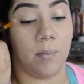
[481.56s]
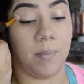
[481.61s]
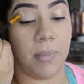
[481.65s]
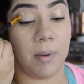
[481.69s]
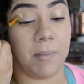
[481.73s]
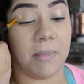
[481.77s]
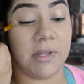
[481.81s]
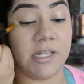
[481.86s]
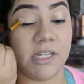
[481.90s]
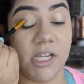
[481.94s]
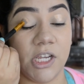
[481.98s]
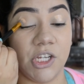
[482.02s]

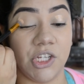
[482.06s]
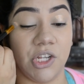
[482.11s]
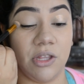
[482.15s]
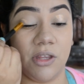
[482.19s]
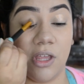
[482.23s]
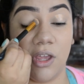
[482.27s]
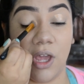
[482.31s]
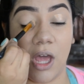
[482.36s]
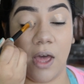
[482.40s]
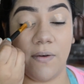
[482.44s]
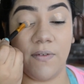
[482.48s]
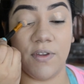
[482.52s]
pigmentation
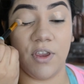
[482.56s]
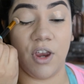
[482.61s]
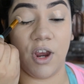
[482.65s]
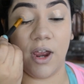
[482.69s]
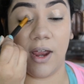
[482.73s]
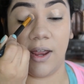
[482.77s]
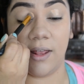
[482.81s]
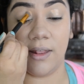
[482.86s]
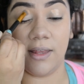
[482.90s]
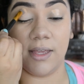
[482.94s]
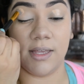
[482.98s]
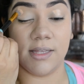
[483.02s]
that you have on your
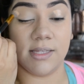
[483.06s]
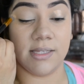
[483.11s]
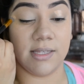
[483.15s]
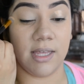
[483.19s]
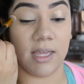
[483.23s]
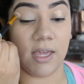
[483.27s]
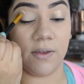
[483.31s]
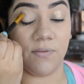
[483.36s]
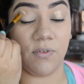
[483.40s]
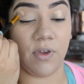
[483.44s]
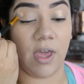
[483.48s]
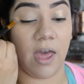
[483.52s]
eyelids,
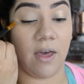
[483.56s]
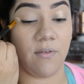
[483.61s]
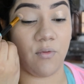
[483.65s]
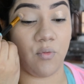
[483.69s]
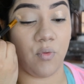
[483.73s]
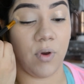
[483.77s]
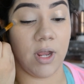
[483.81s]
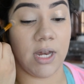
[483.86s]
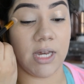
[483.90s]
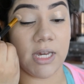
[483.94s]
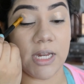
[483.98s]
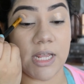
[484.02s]
like if you have
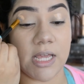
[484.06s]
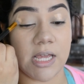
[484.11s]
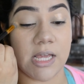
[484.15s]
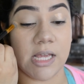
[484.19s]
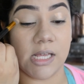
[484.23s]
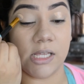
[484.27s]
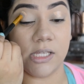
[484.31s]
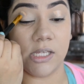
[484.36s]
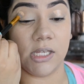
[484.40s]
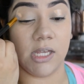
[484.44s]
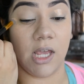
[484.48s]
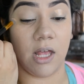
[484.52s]

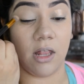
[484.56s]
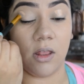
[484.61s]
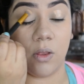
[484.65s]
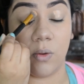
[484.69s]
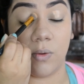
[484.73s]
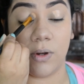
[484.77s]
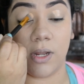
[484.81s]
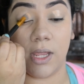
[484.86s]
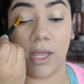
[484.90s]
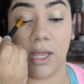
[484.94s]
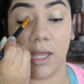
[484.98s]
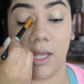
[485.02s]
redness,
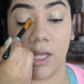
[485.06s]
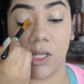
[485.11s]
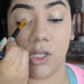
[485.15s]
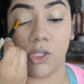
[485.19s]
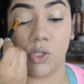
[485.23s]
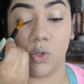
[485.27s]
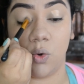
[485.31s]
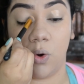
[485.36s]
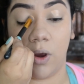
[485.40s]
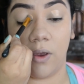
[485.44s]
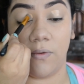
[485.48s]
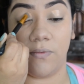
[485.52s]

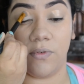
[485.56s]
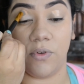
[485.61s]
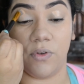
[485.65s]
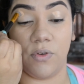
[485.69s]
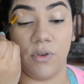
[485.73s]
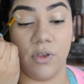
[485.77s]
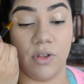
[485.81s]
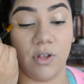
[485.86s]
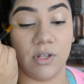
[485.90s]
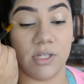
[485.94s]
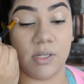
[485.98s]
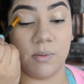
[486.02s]
yellowness, or if
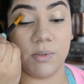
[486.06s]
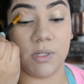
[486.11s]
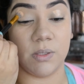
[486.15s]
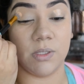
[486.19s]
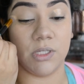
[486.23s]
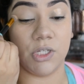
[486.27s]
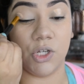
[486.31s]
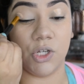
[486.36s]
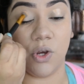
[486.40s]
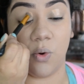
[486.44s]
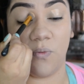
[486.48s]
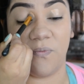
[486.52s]
you know,
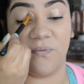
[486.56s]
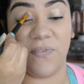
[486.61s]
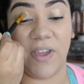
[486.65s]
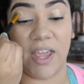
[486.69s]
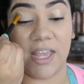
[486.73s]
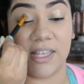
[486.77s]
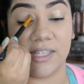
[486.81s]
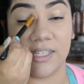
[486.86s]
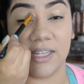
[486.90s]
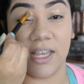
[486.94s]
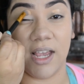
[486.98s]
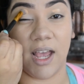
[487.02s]
sometimes your
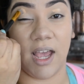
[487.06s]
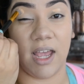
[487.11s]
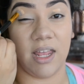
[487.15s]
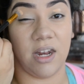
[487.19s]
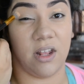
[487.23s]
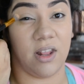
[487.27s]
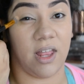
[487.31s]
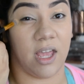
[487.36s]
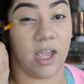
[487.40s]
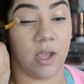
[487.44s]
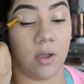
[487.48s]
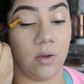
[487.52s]
veins can kind
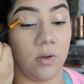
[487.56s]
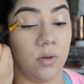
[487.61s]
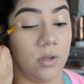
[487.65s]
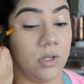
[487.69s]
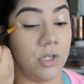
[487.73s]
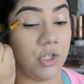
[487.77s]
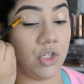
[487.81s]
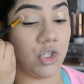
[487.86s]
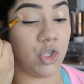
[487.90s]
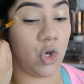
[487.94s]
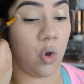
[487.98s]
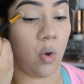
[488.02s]
of like
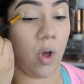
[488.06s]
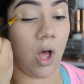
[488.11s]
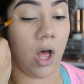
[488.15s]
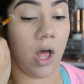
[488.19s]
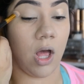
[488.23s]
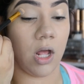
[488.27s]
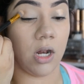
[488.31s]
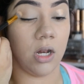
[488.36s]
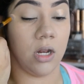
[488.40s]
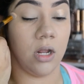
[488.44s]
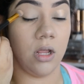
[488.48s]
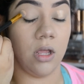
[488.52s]
show
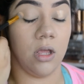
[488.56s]
on